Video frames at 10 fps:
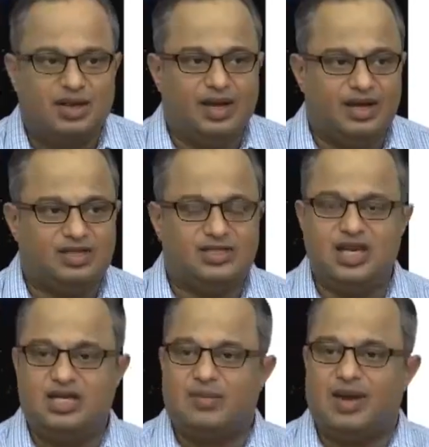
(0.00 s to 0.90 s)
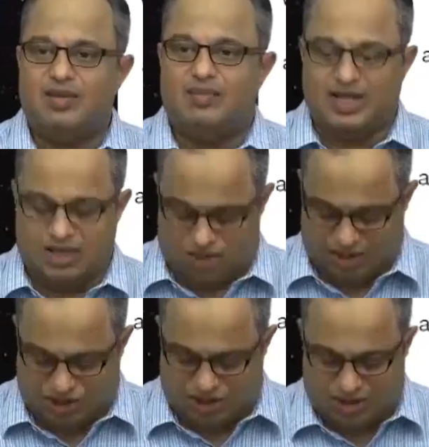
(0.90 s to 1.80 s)
It is determined by the
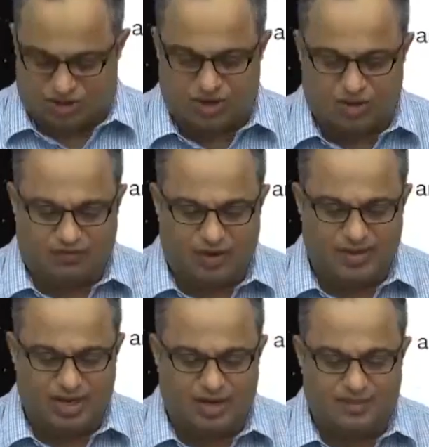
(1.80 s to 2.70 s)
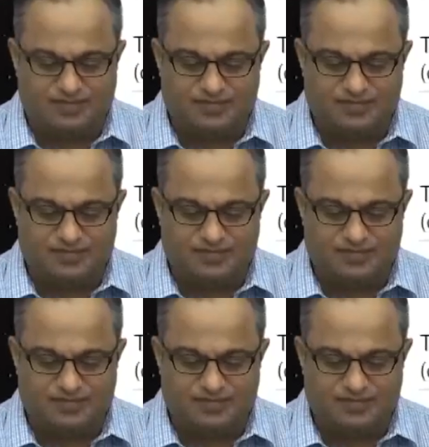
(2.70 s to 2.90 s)
trajectory of the mirror,